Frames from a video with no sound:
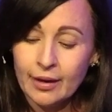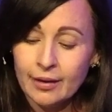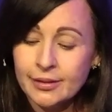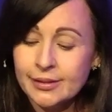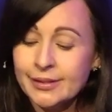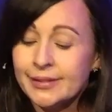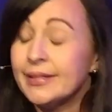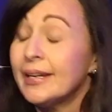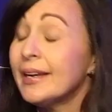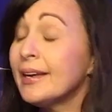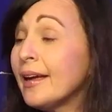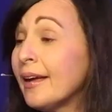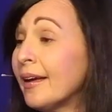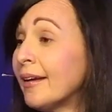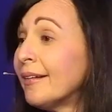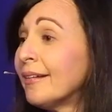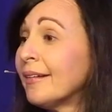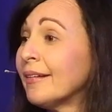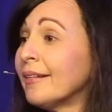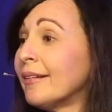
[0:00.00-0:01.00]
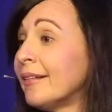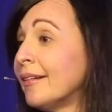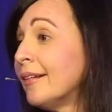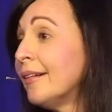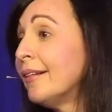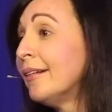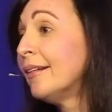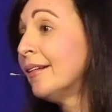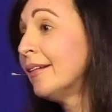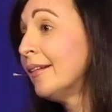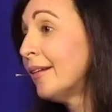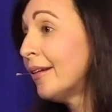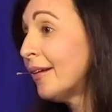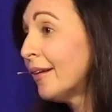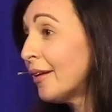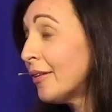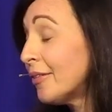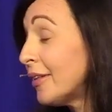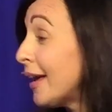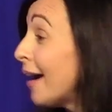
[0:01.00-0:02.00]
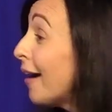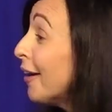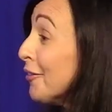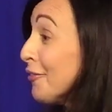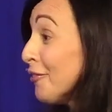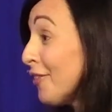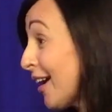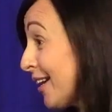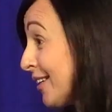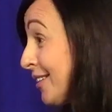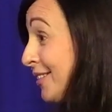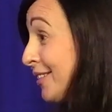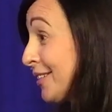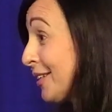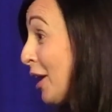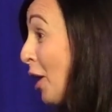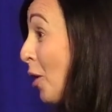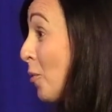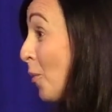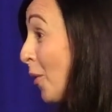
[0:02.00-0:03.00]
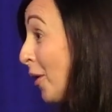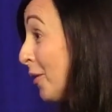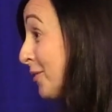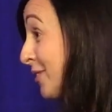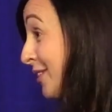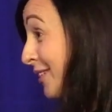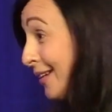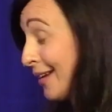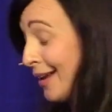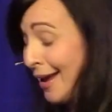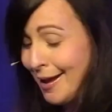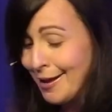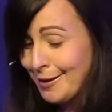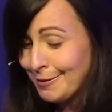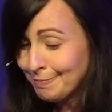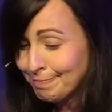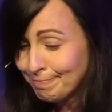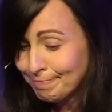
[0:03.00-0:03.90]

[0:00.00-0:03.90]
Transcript: seeing the unrest in our world today.